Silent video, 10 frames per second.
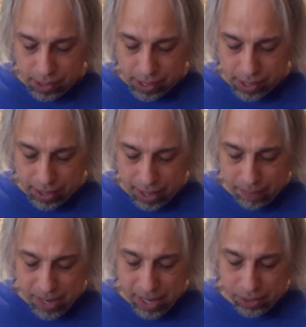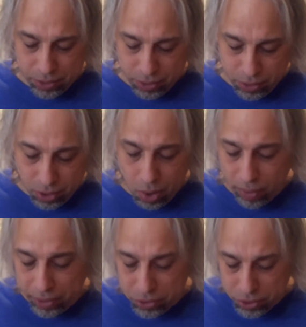I'm not
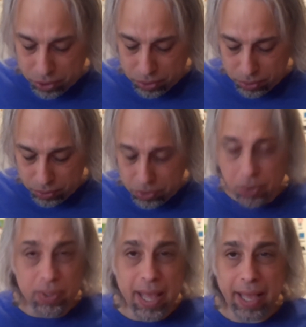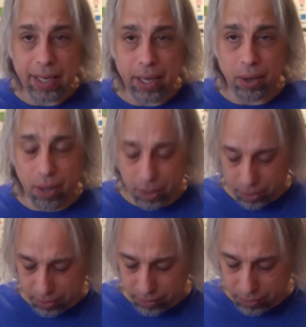going to do that at
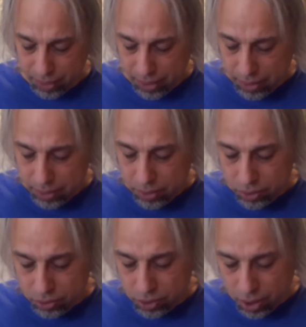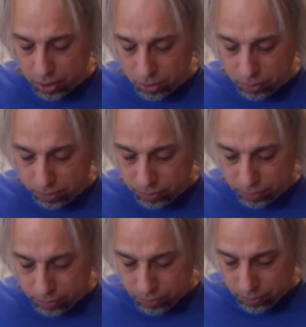all. So
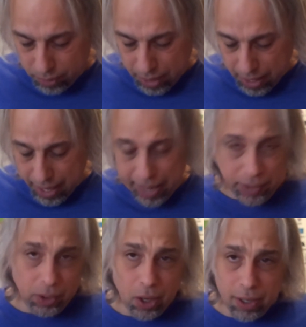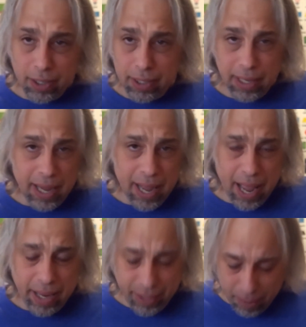
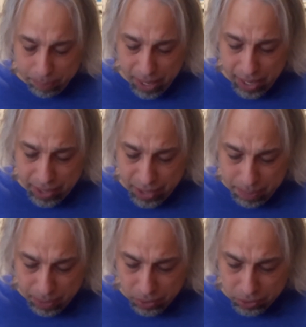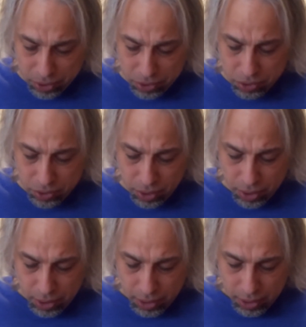I combine the postage
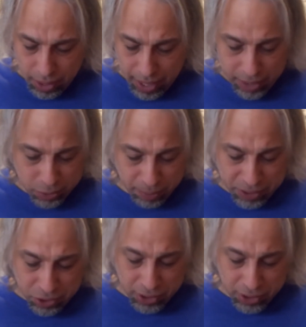as much as